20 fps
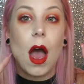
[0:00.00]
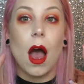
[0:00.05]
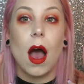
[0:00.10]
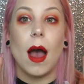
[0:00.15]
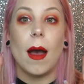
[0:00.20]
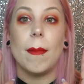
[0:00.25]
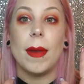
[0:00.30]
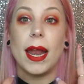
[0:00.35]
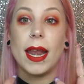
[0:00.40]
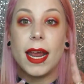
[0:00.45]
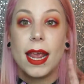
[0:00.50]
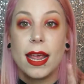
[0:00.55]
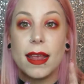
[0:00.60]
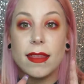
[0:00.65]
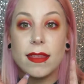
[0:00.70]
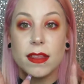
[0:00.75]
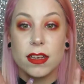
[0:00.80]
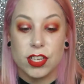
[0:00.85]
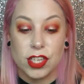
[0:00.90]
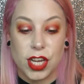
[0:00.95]
And
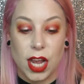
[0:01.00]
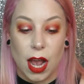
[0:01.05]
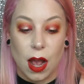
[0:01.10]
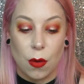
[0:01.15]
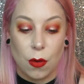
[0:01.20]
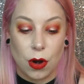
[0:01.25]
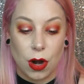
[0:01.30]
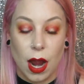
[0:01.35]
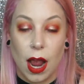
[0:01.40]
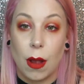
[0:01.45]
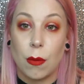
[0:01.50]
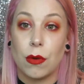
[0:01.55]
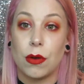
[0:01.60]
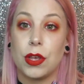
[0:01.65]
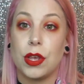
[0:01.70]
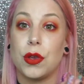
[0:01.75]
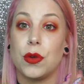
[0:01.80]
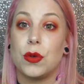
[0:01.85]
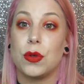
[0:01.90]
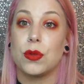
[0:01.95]
in the shower, I will
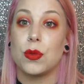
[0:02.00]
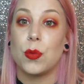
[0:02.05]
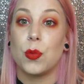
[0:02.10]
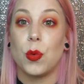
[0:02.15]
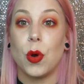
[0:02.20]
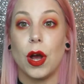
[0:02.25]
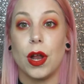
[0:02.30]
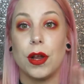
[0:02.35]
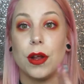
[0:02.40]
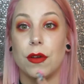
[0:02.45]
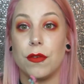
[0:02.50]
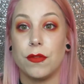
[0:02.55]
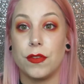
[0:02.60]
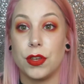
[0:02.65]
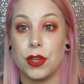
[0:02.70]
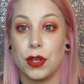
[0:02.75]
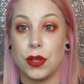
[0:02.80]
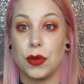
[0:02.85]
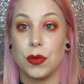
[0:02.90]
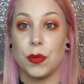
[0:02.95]
use one of
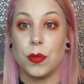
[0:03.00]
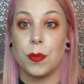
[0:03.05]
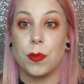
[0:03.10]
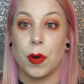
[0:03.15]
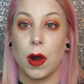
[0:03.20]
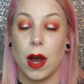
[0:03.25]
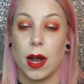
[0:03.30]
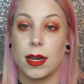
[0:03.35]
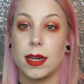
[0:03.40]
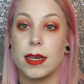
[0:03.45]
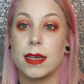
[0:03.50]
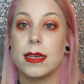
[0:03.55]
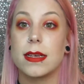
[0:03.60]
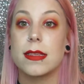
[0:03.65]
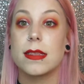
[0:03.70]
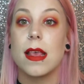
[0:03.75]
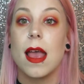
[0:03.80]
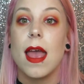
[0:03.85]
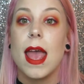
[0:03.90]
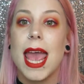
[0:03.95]
2
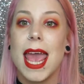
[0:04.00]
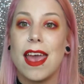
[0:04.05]
products.